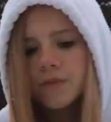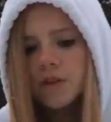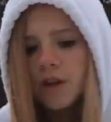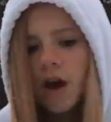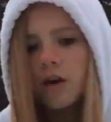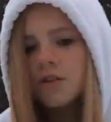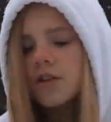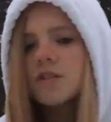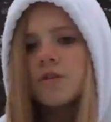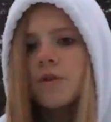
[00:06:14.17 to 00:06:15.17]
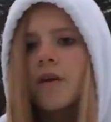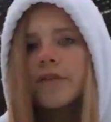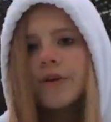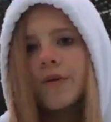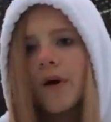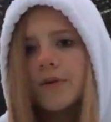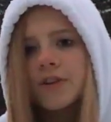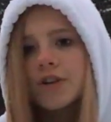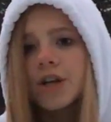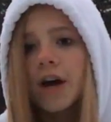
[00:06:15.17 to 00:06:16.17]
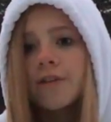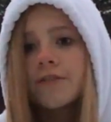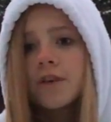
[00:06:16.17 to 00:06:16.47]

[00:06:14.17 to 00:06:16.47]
you know, you could do whatever you want with your life.